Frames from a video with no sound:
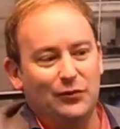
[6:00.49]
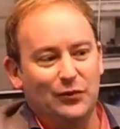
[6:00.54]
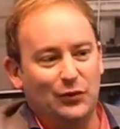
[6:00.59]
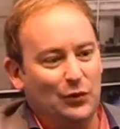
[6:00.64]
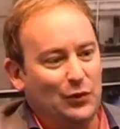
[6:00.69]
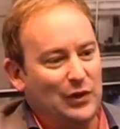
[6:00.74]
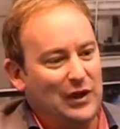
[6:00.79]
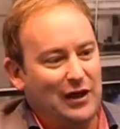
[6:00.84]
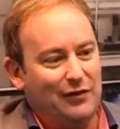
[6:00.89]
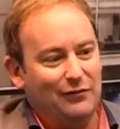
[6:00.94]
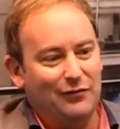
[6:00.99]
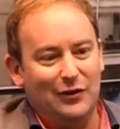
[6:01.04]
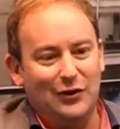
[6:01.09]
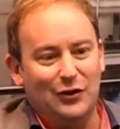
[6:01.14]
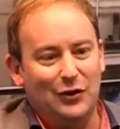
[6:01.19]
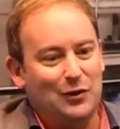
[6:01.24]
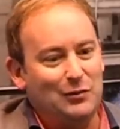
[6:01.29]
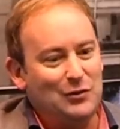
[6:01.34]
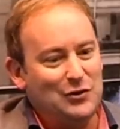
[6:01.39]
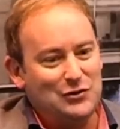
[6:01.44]
We have a
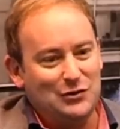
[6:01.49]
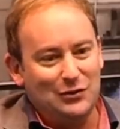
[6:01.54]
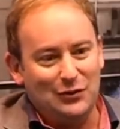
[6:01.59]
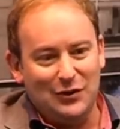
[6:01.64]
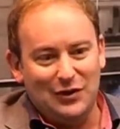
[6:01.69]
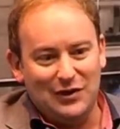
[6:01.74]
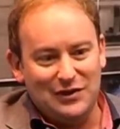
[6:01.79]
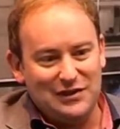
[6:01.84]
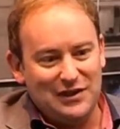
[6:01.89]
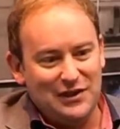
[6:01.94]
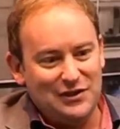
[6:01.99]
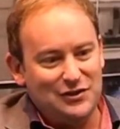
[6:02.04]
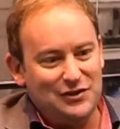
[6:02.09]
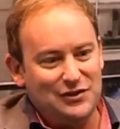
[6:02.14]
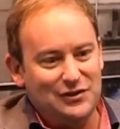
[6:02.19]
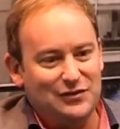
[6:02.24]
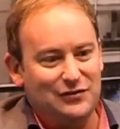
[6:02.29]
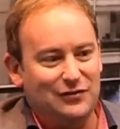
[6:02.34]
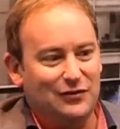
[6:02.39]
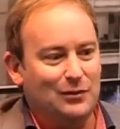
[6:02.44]
lot of commercial
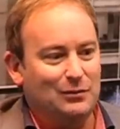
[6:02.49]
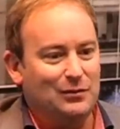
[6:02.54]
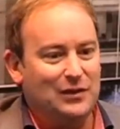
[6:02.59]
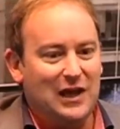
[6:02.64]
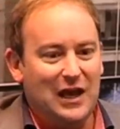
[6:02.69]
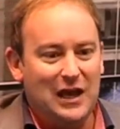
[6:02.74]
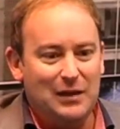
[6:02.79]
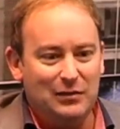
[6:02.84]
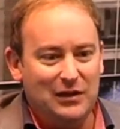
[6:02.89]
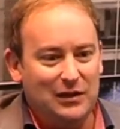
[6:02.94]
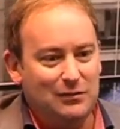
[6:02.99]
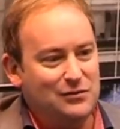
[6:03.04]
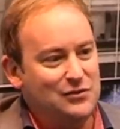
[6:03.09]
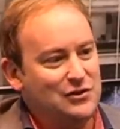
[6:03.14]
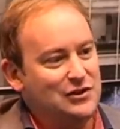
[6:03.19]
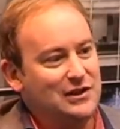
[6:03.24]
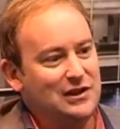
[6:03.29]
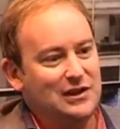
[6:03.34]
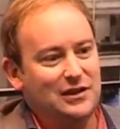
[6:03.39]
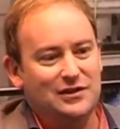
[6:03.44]
organisations from
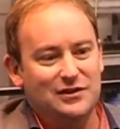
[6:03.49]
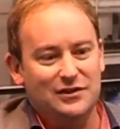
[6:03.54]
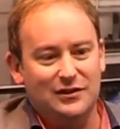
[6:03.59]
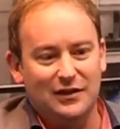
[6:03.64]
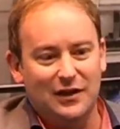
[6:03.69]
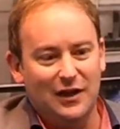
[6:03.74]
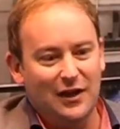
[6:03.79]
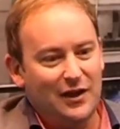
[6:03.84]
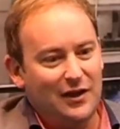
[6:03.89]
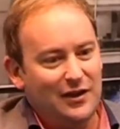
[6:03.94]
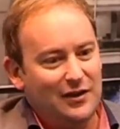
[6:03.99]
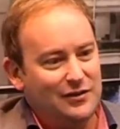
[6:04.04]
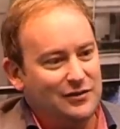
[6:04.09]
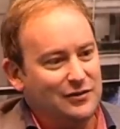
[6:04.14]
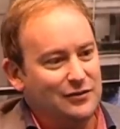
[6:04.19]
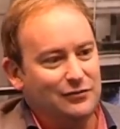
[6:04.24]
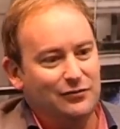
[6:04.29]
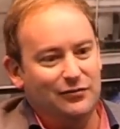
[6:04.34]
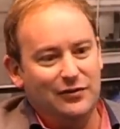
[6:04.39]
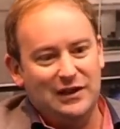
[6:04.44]
KPMG
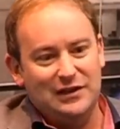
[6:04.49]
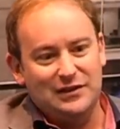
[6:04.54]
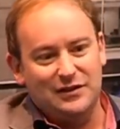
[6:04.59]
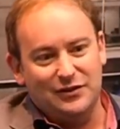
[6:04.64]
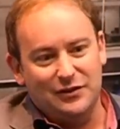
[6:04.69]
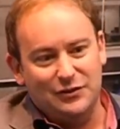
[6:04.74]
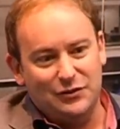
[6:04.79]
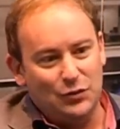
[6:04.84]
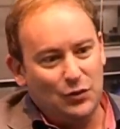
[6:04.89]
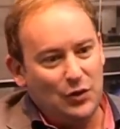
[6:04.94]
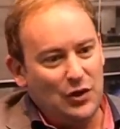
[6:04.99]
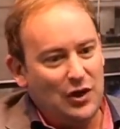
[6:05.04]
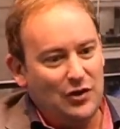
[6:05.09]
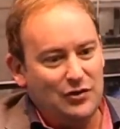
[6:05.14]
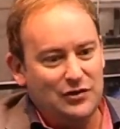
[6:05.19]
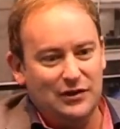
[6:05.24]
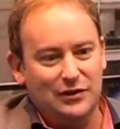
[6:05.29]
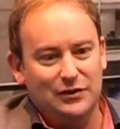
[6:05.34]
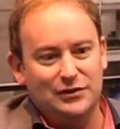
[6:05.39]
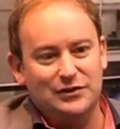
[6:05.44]
to Vector to
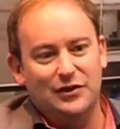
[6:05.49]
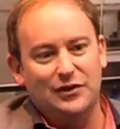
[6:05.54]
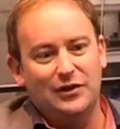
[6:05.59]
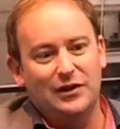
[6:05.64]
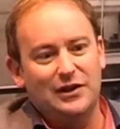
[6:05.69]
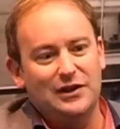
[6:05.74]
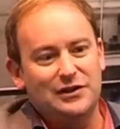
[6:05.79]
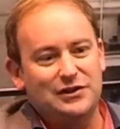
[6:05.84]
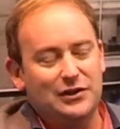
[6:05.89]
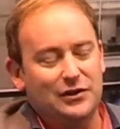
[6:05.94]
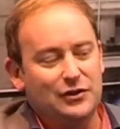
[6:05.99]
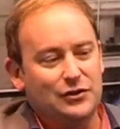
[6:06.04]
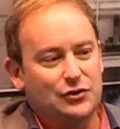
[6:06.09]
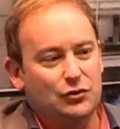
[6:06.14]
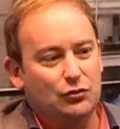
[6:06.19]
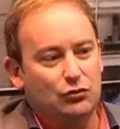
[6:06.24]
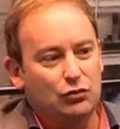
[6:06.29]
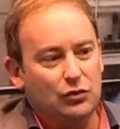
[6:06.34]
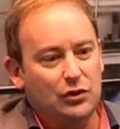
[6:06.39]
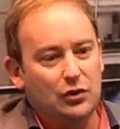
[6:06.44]
Toyota. So
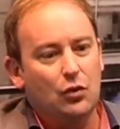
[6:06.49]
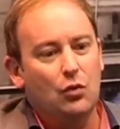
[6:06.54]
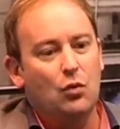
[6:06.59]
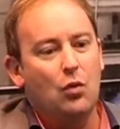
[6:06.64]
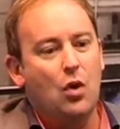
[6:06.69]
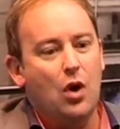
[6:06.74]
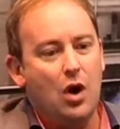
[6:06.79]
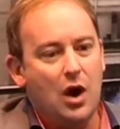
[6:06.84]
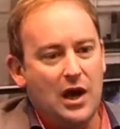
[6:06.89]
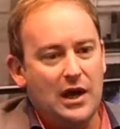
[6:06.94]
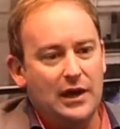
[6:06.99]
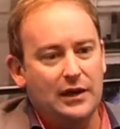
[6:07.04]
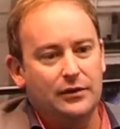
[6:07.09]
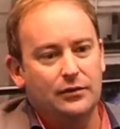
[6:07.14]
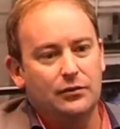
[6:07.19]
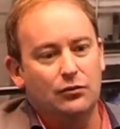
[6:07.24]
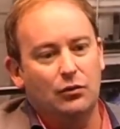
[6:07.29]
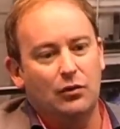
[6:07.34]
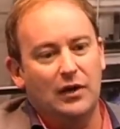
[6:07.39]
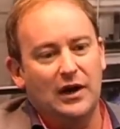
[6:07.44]
it's a real wide
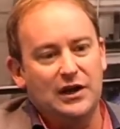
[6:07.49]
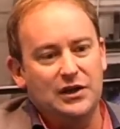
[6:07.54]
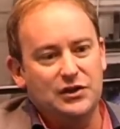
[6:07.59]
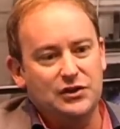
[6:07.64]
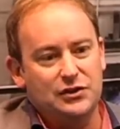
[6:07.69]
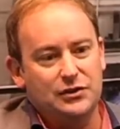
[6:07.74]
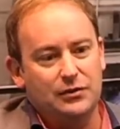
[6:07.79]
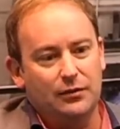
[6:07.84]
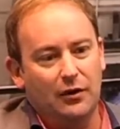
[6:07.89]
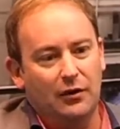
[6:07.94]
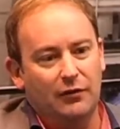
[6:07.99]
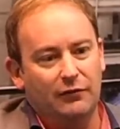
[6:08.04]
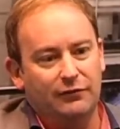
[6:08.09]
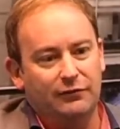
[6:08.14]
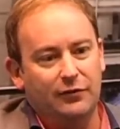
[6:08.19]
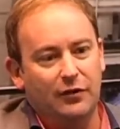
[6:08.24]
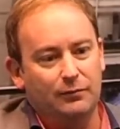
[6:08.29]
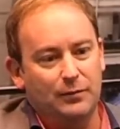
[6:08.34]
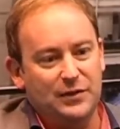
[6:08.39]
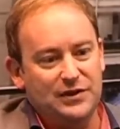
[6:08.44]
range
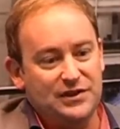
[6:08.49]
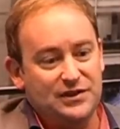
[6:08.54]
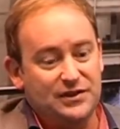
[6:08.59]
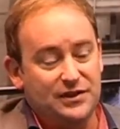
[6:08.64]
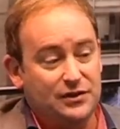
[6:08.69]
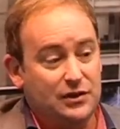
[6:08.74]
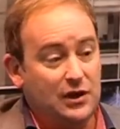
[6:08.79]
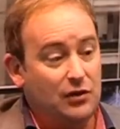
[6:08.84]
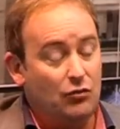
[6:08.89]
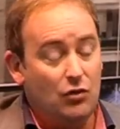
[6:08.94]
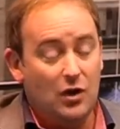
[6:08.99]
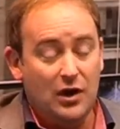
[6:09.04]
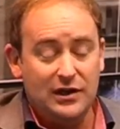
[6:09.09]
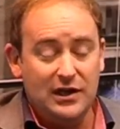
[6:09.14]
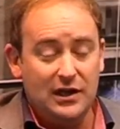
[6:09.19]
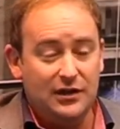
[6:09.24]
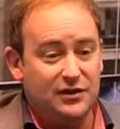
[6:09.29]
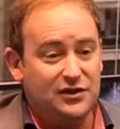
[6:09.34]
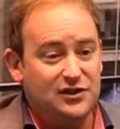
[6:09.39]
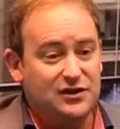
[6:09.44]
of businesses, and right
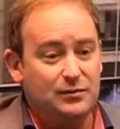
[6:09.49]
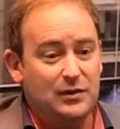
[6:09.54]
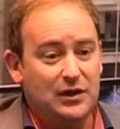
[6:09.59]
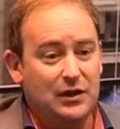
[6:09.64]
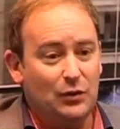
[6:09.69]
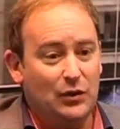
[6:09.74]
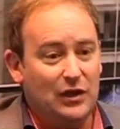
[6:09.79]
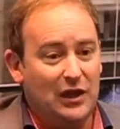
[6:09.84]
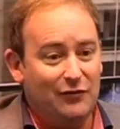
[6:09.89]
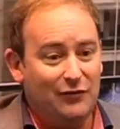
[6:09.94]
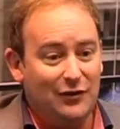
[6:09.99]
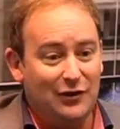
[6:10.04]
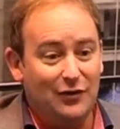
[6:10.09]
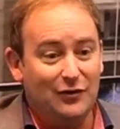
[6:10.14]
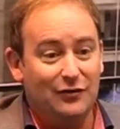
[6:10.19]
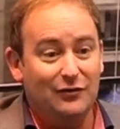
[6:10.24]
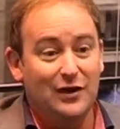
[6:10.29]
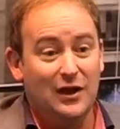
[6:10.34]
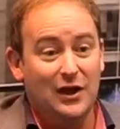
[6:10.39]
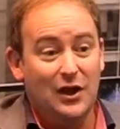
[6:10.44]
down to SME. We have a
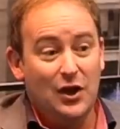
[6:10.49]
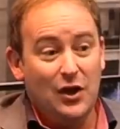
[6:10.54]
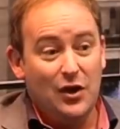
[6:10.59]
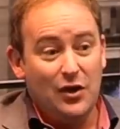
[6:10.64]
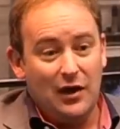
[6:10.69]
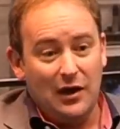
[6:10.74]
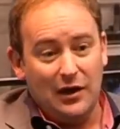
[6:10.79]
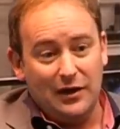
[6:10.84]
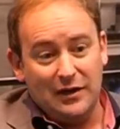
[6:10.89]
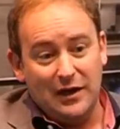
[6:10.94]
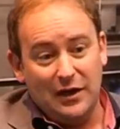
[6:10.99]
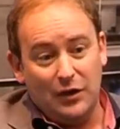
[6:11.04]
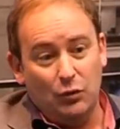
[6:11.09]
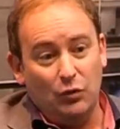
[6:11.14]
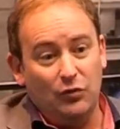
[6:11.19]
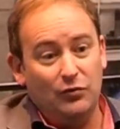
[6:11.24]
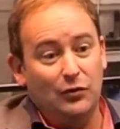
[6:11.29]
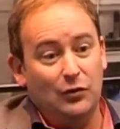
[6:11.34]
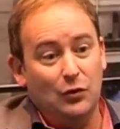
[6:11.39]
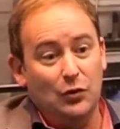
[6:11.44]
lot of, now
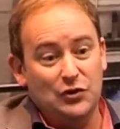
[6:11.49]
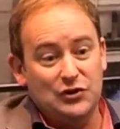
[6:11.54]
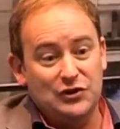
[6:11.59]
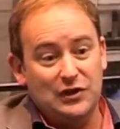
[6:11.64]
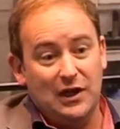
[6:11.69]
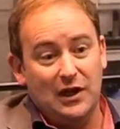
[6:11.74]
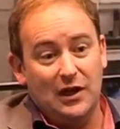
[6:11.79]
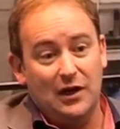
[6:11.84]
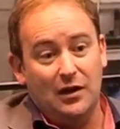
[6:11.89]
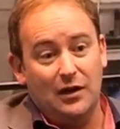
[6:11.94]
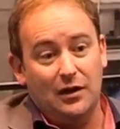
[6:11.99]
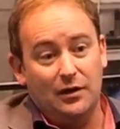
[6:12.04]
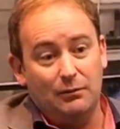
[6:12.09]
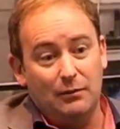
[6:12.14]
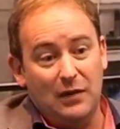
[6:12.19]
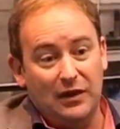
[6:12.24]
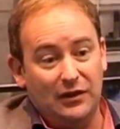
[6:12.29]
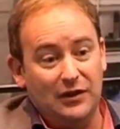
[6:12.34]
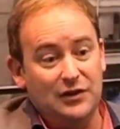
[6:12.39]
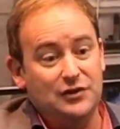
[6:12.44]
that we've launched our
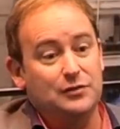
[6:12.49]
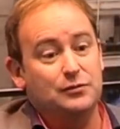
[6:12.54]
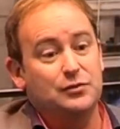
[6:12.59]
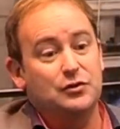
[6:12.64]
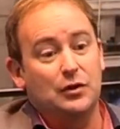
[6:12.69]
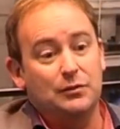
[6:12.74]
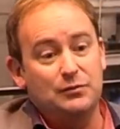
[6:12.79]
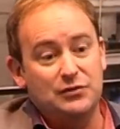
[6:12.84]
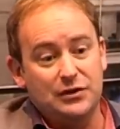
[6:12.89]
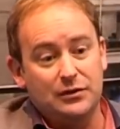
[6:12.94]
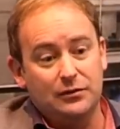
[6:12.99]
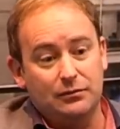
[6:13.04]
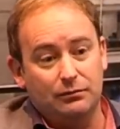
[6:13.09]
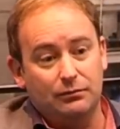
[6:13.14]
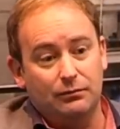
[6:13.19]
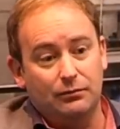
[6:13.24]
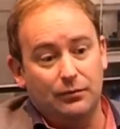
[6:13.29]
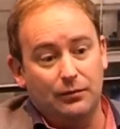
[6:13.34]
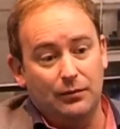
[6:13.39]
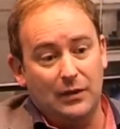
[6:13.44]
monthly
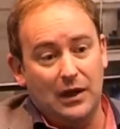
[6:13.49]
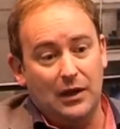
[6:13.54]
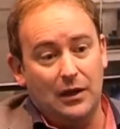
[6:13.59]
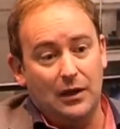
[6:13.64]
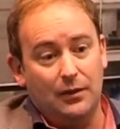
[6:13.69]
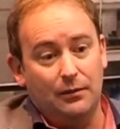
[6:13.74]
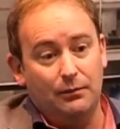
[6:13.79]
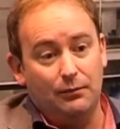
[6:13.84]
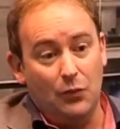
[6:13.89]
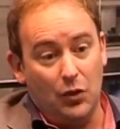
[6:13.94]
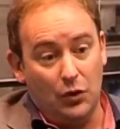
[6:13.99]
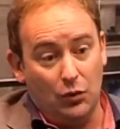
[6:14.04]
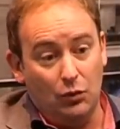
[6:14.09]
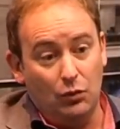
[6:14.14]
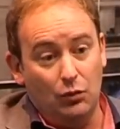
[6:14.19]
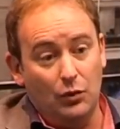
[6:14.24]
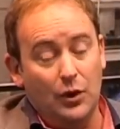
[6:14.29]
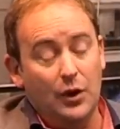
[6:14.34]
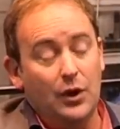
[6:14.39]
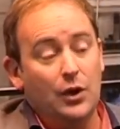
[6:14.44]
subscription
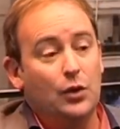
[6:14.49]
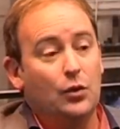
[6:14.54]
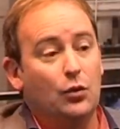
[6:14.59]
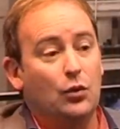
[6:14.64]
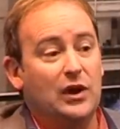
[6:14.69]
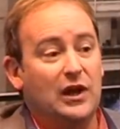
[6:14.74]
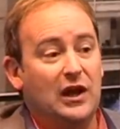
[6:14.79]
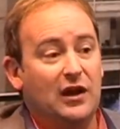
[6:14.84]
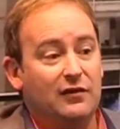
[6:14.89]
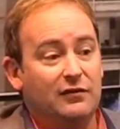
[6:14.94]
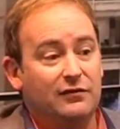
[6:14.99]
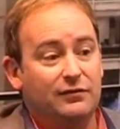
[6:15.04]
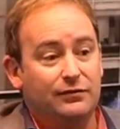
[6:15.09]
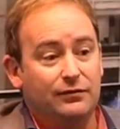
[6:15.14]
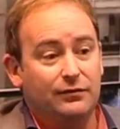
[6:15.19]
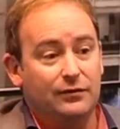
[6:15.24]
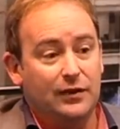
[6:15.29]
model, we have